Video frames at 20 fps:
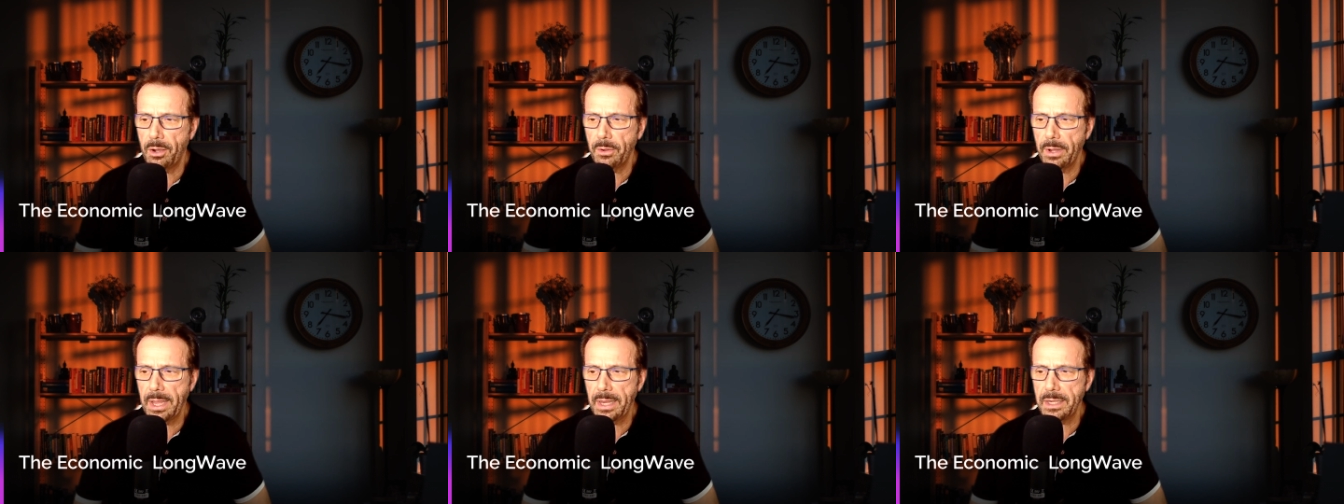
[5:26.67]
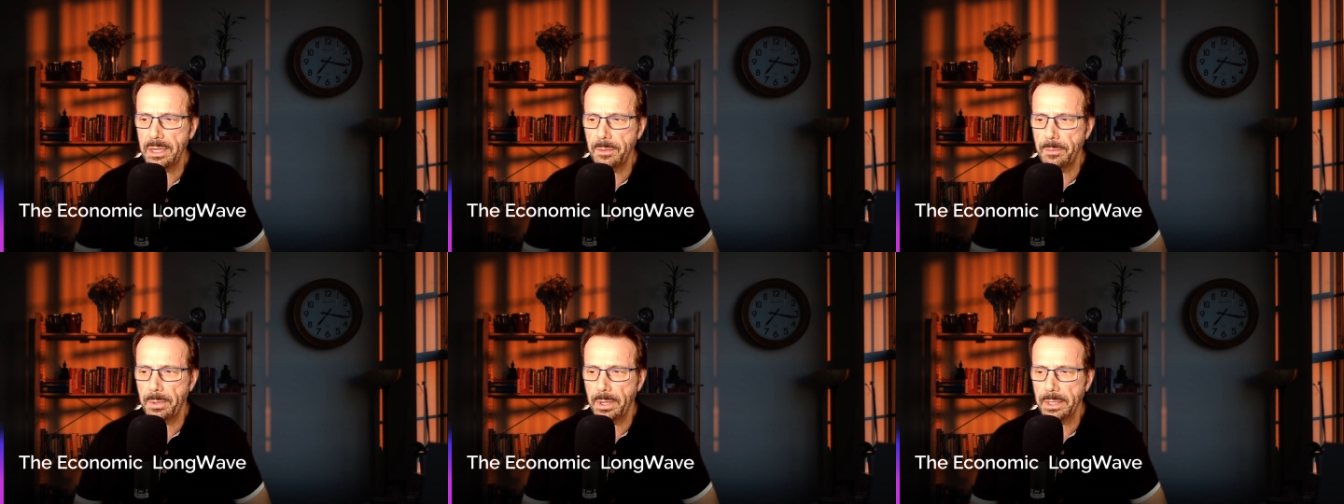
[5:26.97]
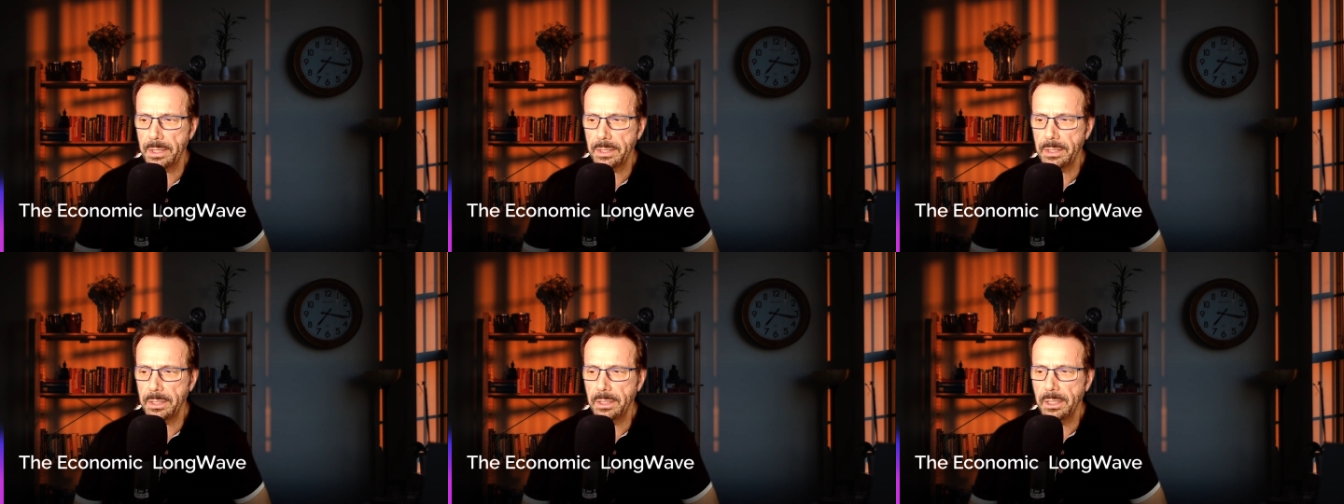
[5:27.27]
how
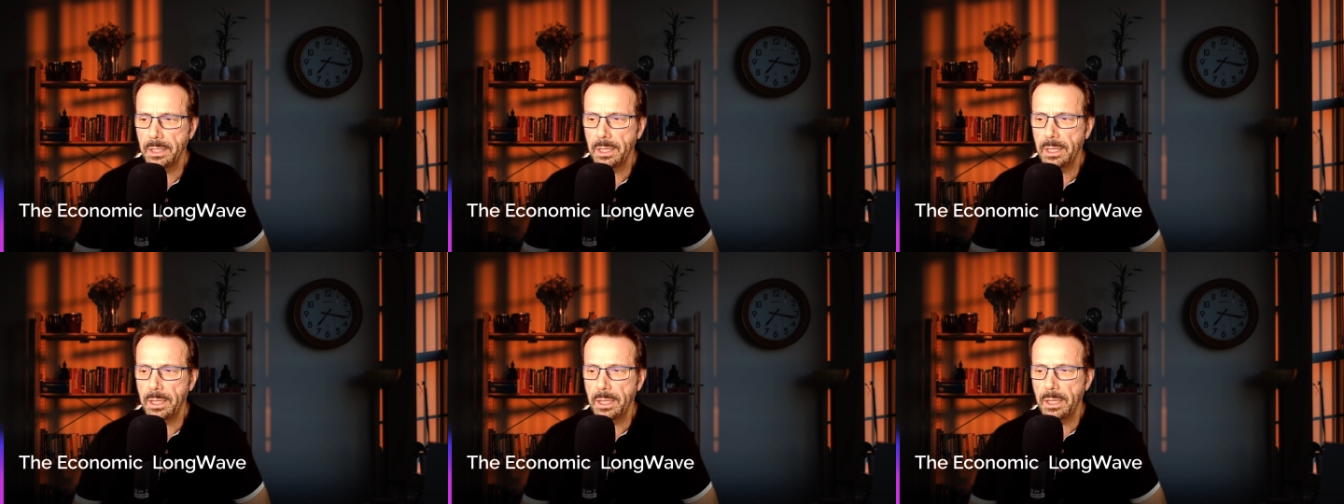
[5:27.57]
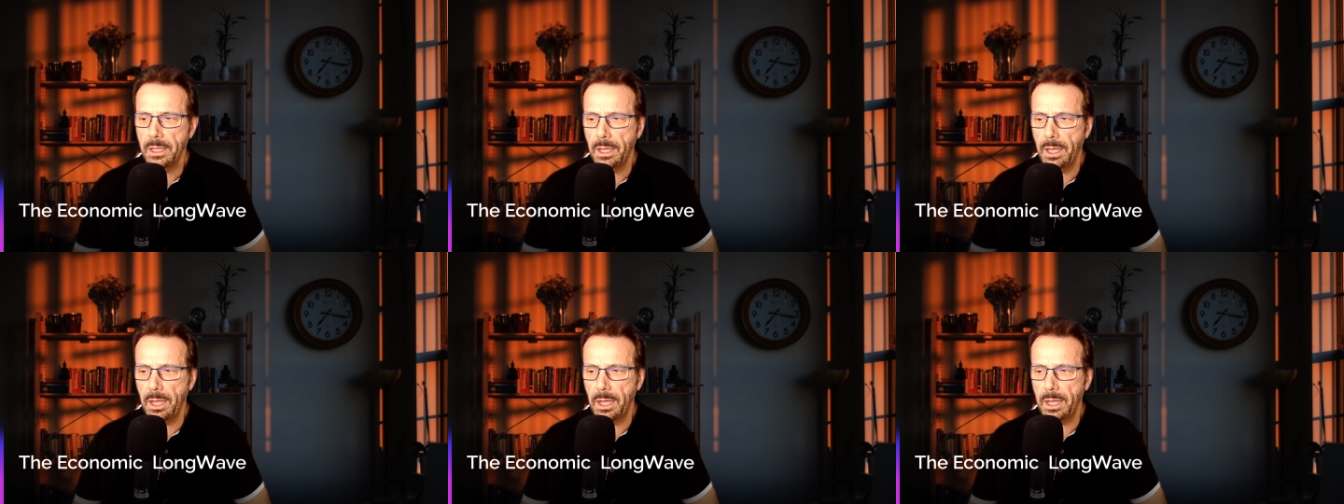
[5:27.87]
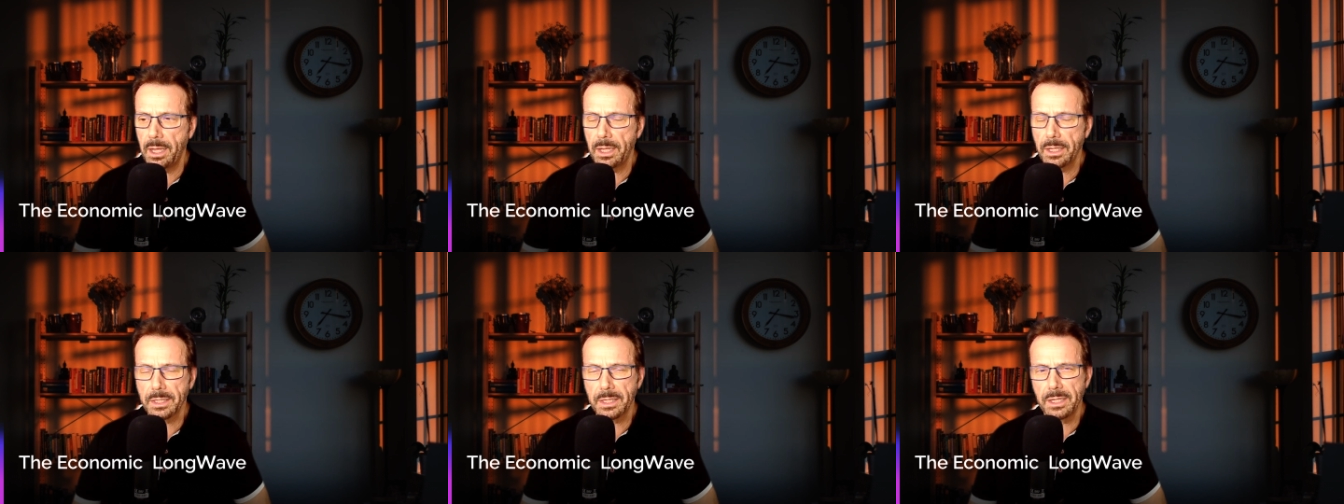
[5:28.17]
anybody
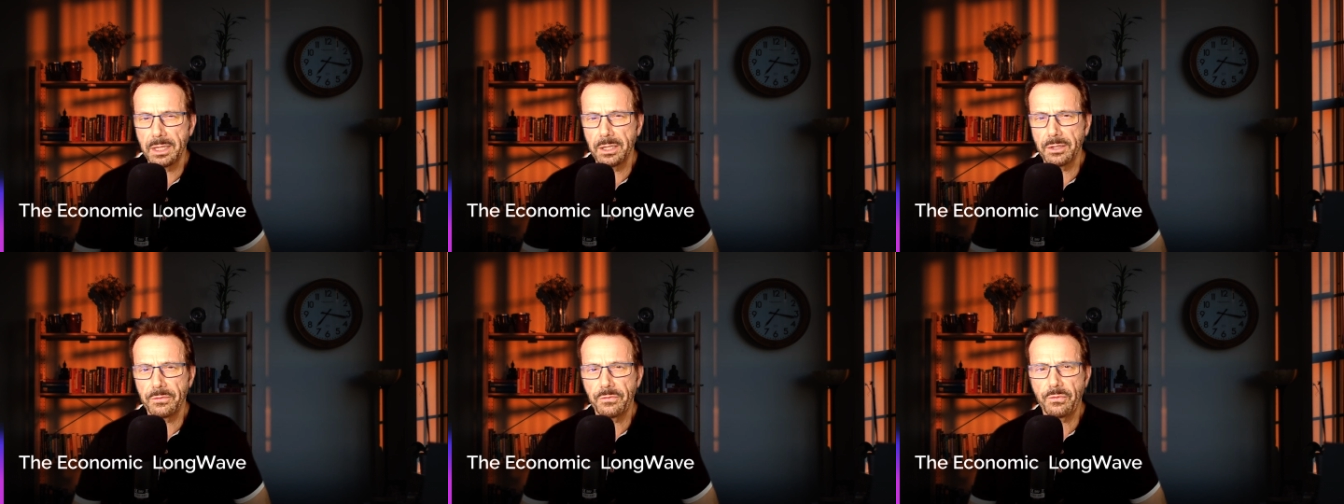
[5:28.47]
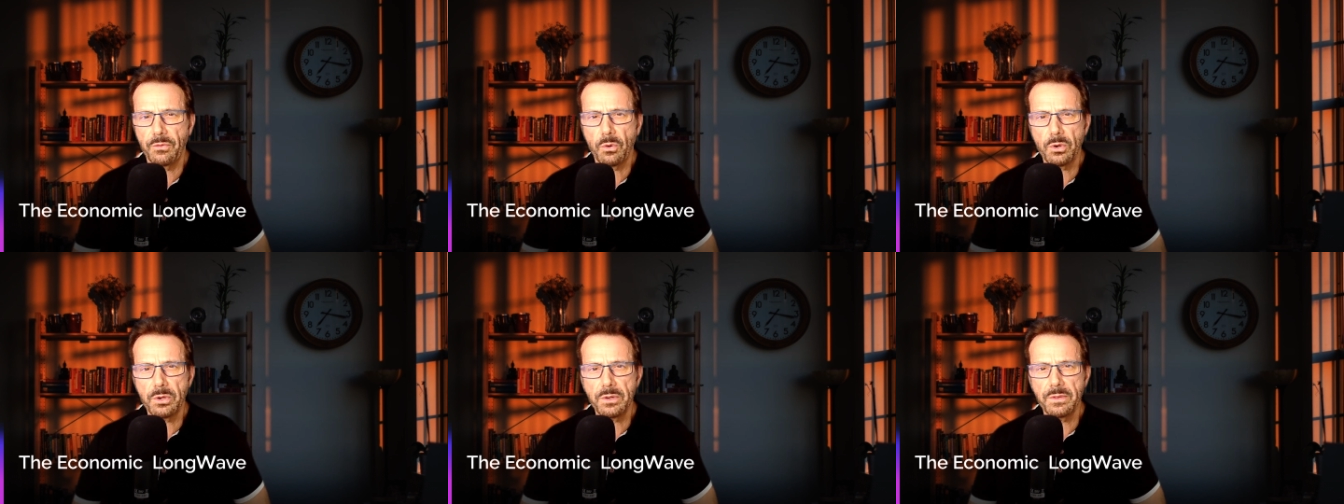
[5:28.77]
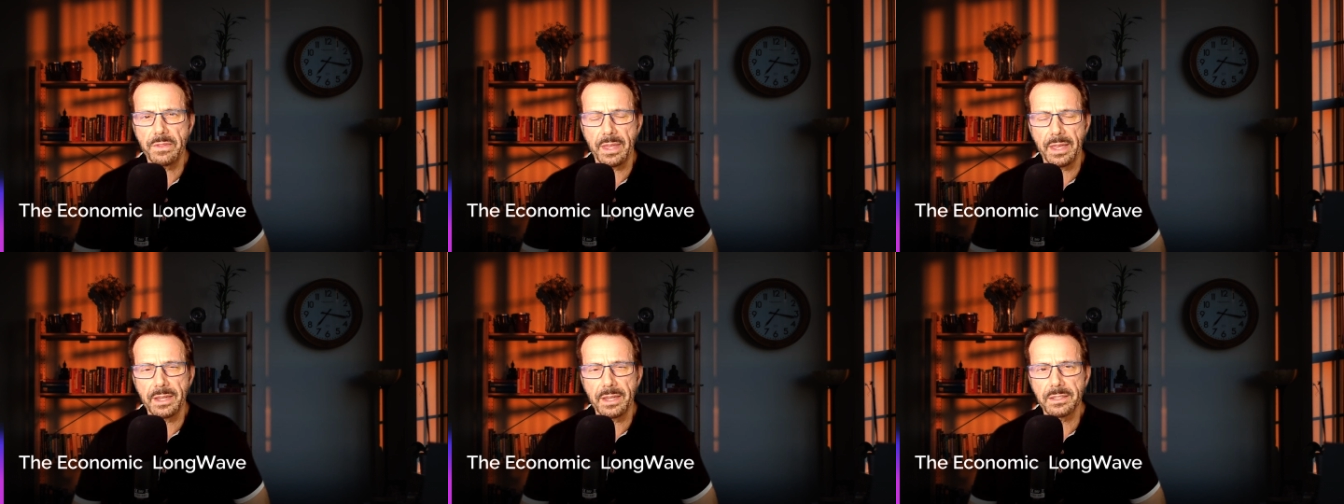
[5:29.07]
uh, can
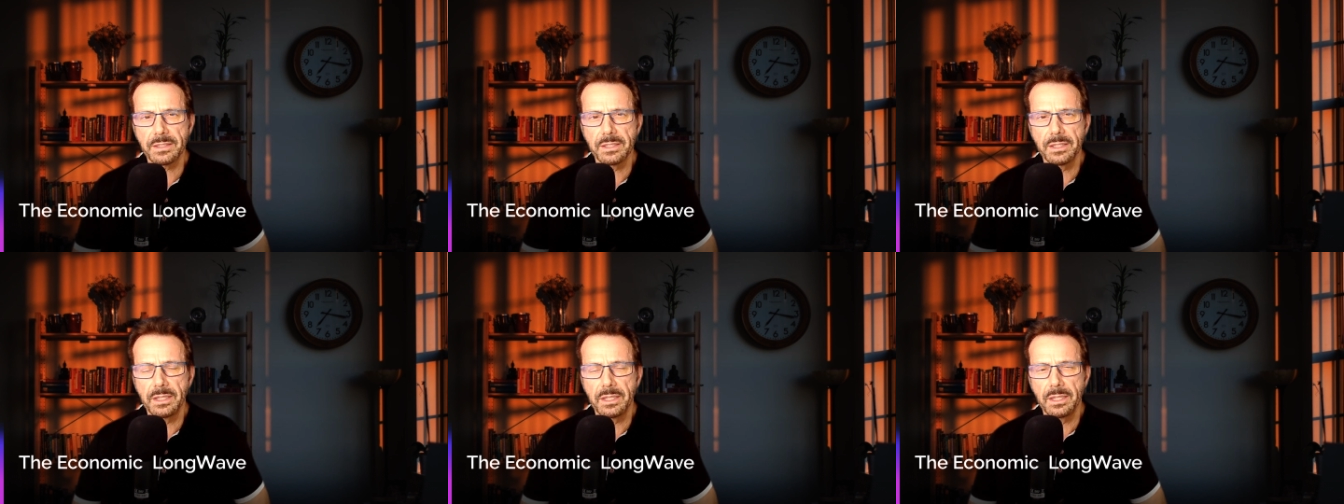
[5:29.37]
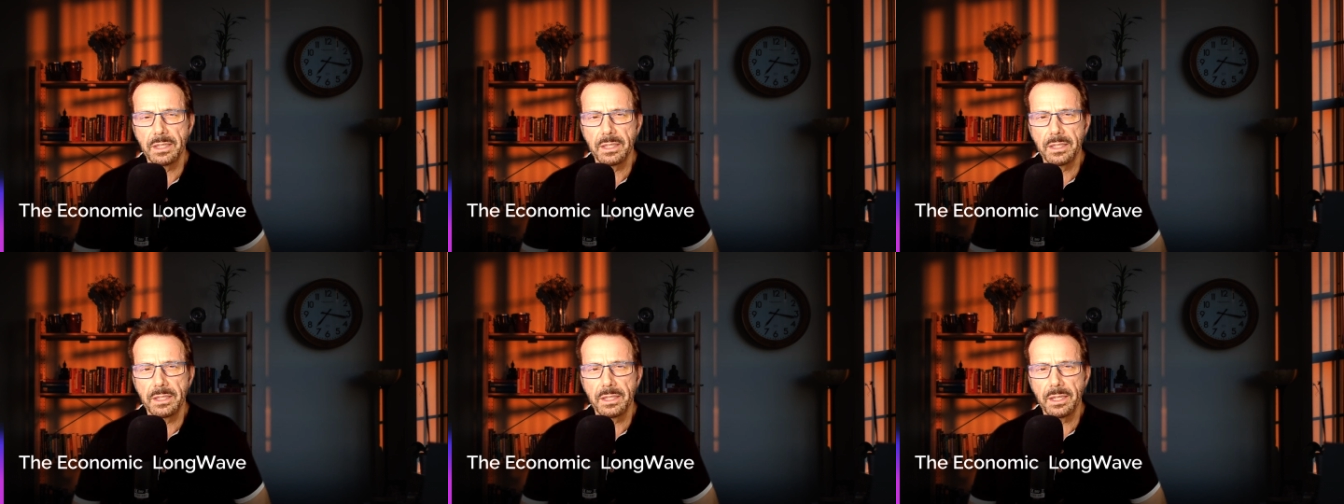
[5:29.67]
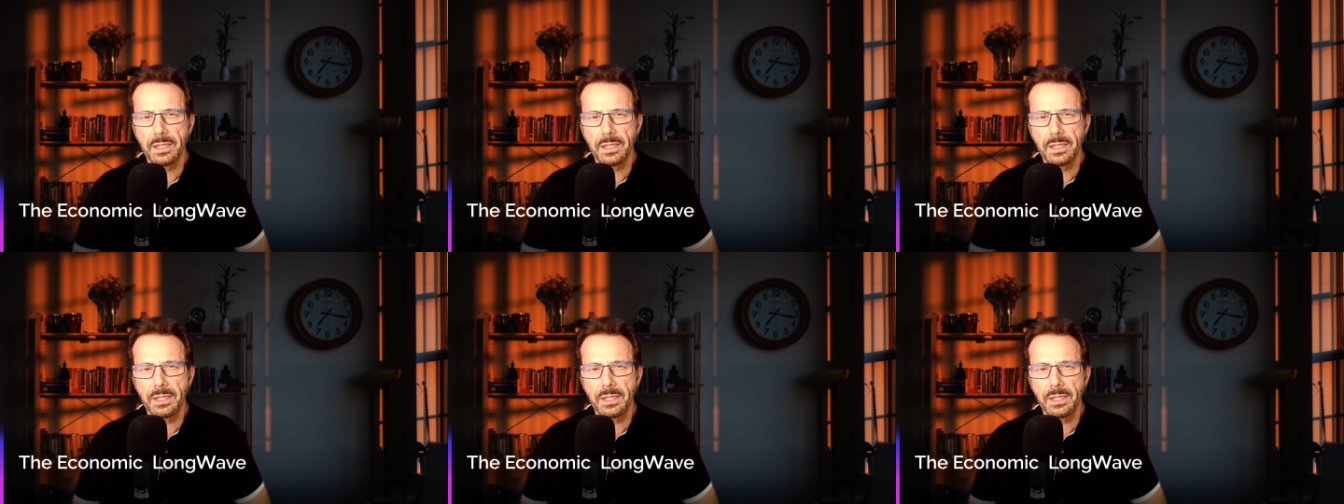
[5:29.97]
afford that.